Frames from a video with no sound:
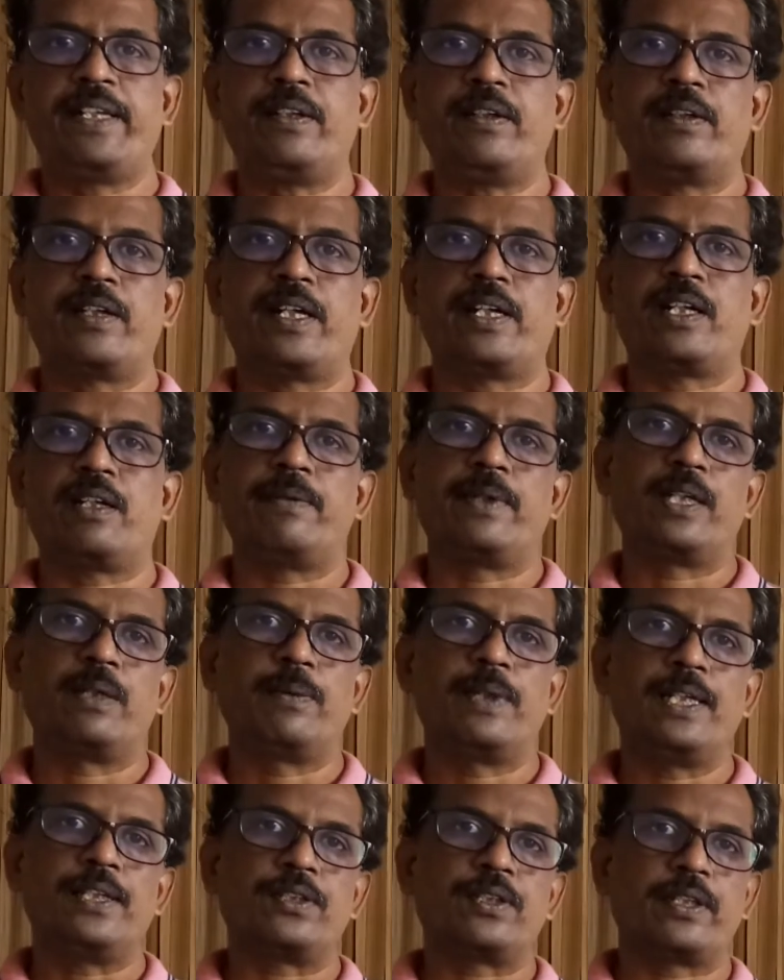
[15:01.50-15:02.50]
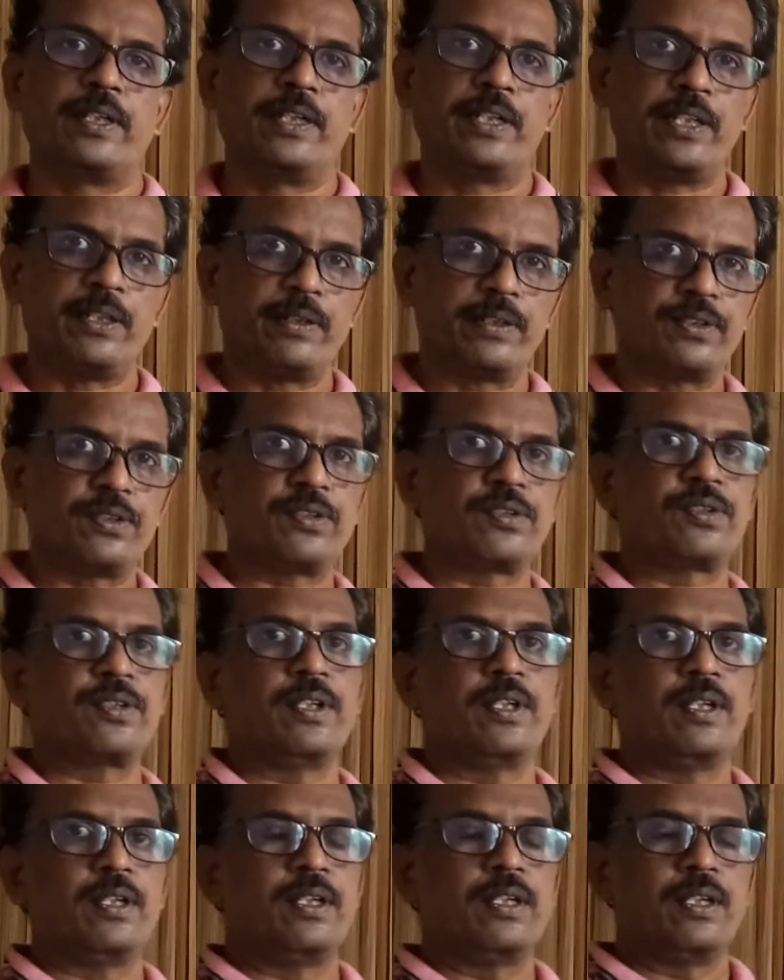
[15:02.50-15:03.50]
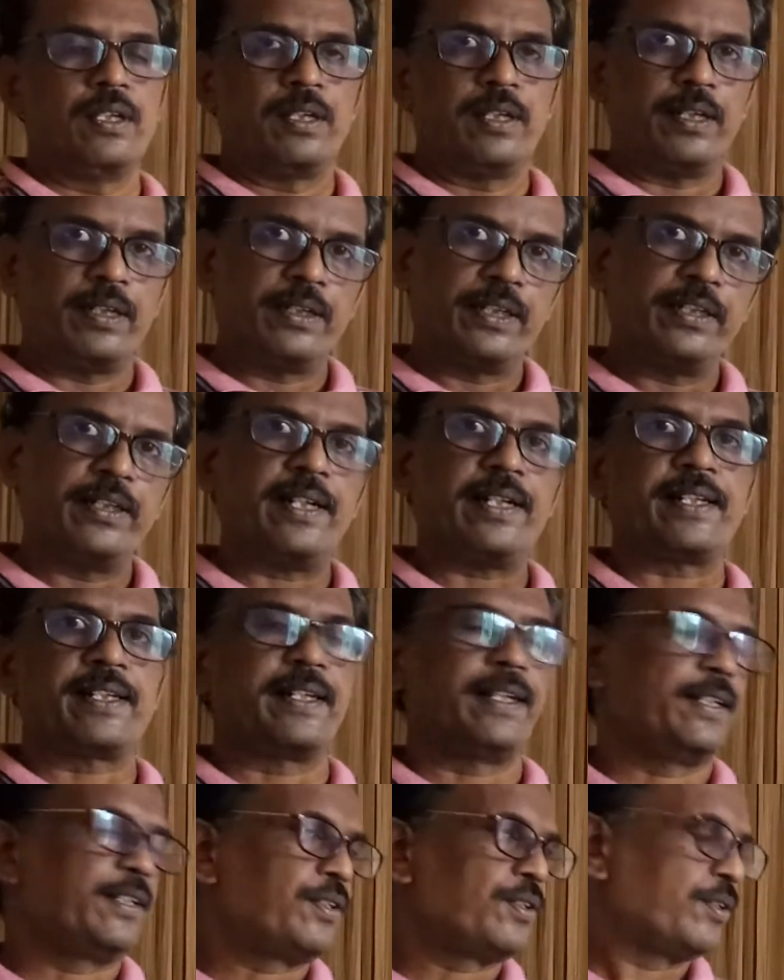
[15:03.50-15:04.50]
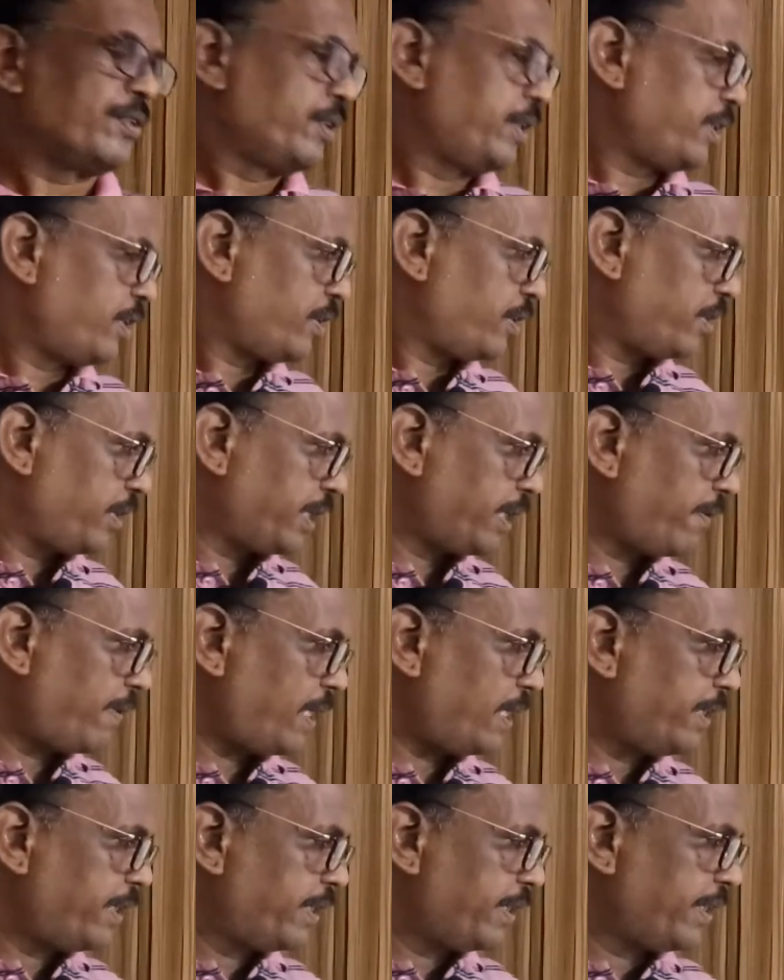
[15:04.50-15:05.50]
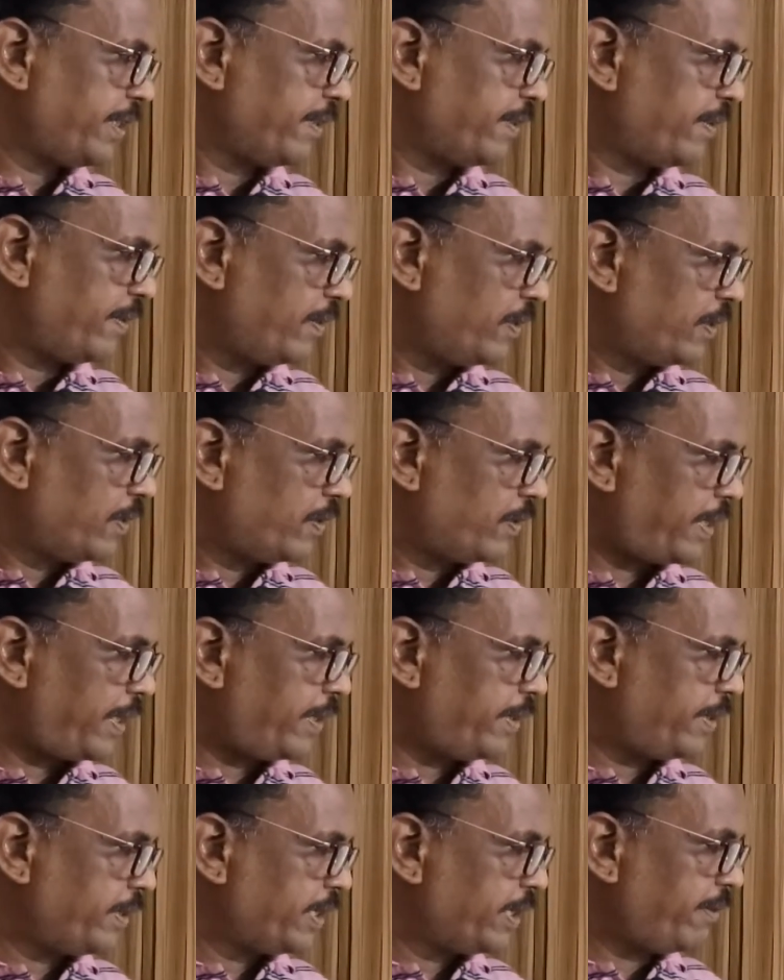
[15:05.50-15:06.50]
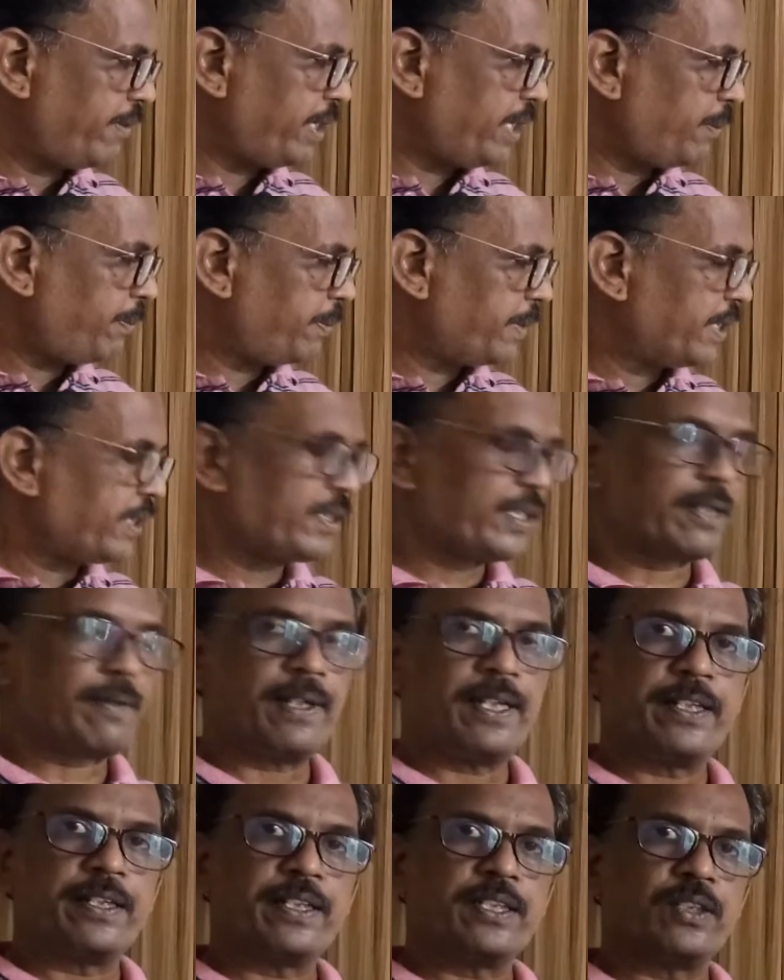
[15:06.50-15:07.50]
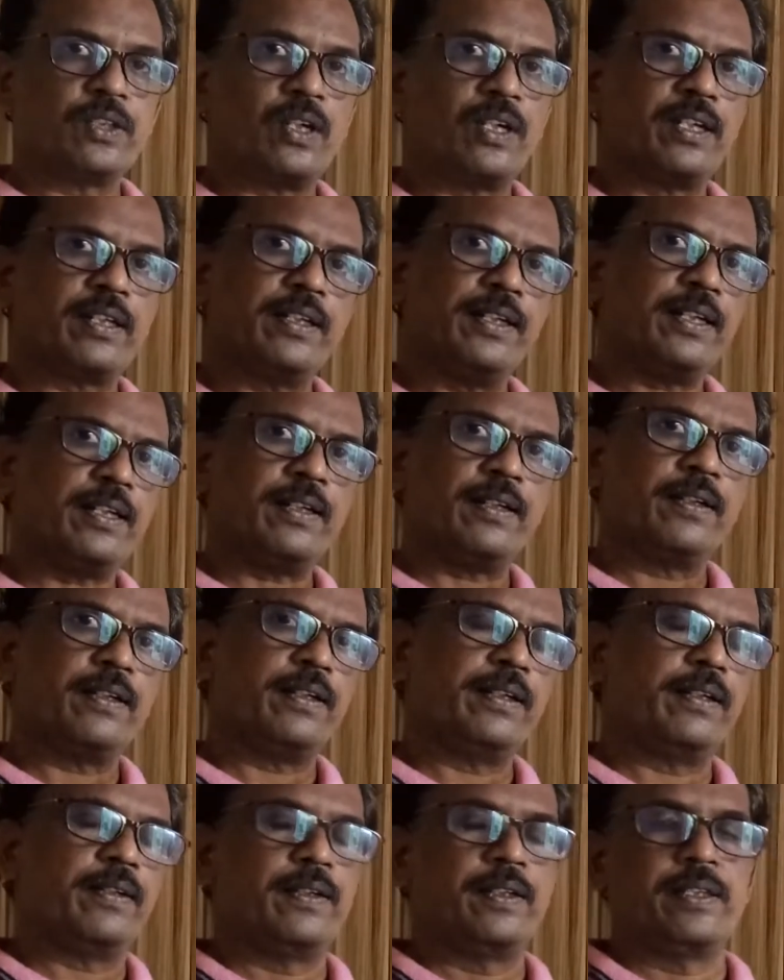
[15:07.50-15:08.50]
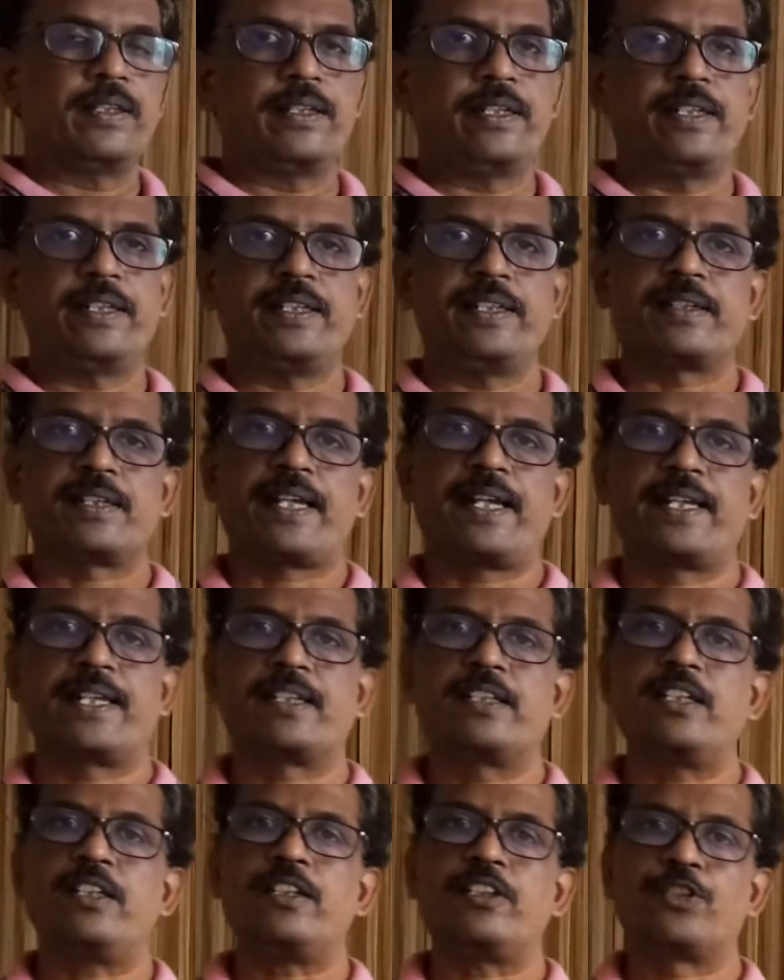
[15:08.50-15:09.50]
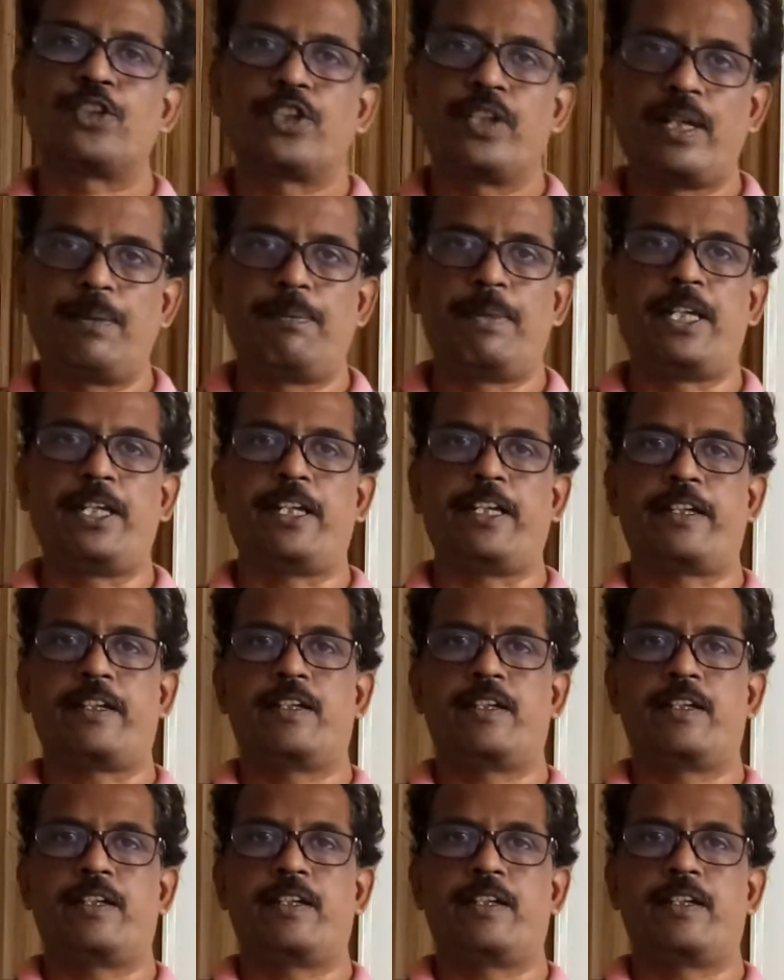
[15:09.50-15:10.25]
random variable is continuous, in that case this equality, even if this equality is not there, it is carrying the same meaning.